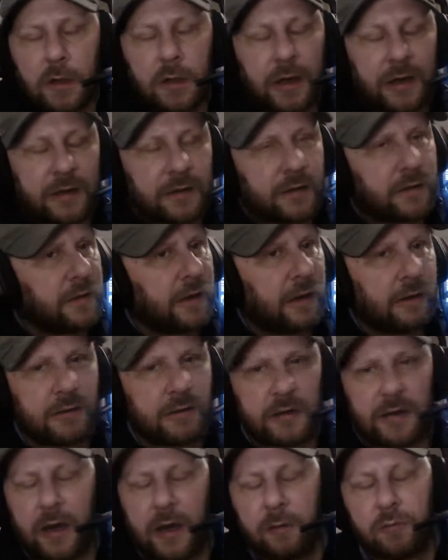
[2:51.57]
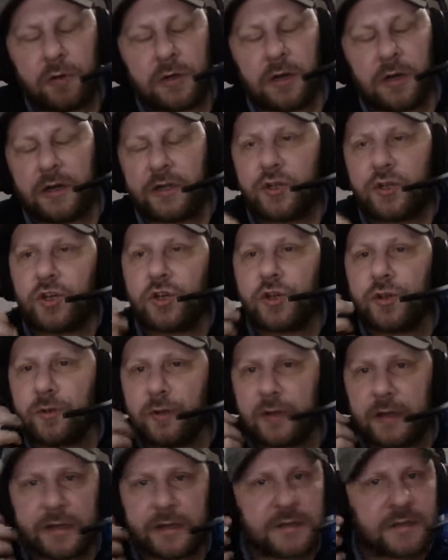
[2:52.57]
I would like chew
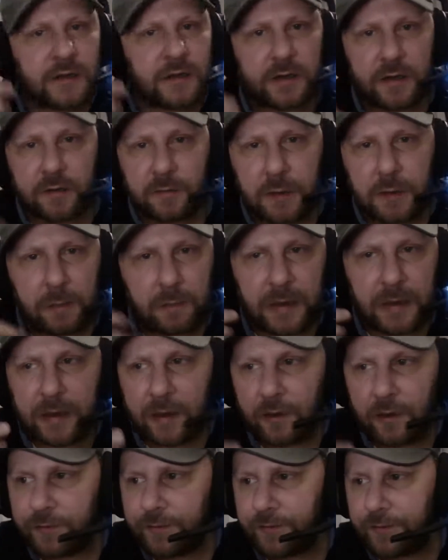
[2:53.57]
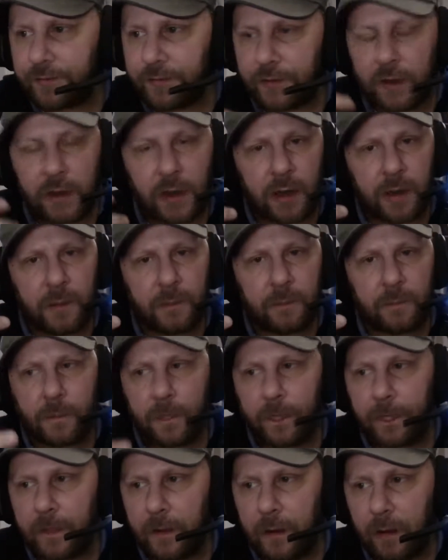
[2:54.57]
the inside of my mouth.
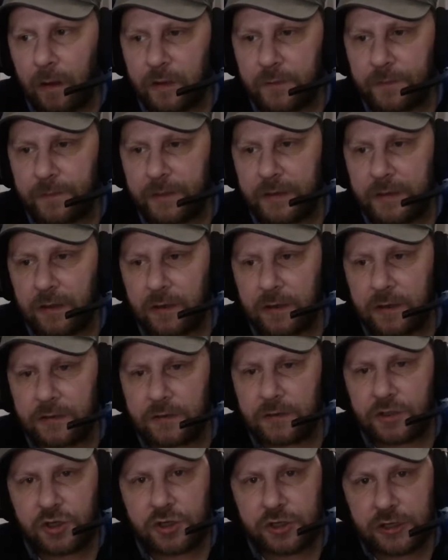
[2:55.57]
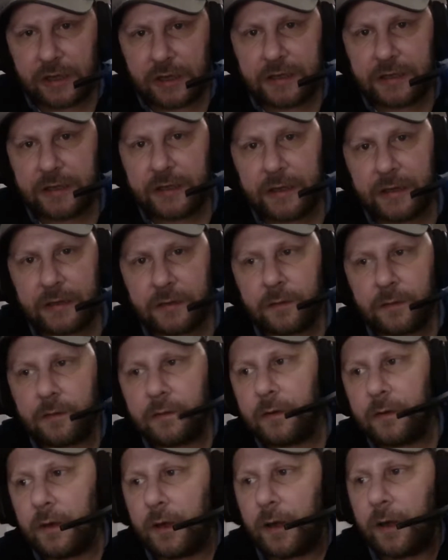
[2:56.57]
I'd be like shaking,
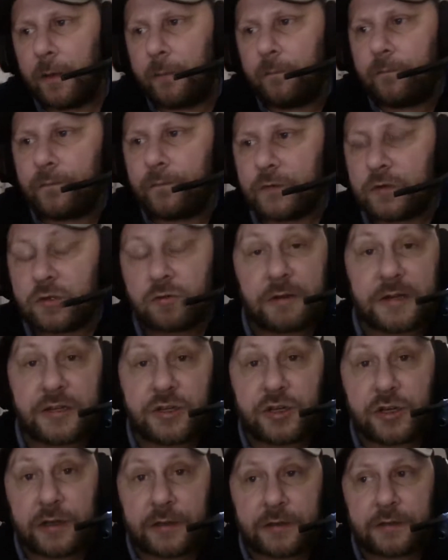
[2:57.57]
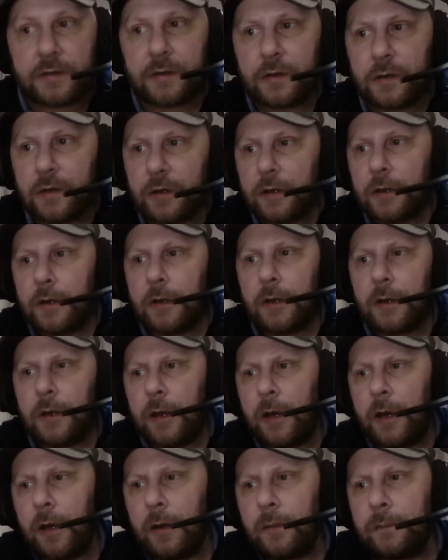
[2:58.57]
twitching,
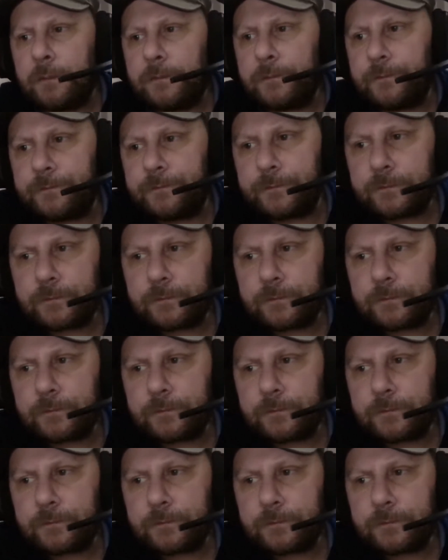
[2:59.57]
um,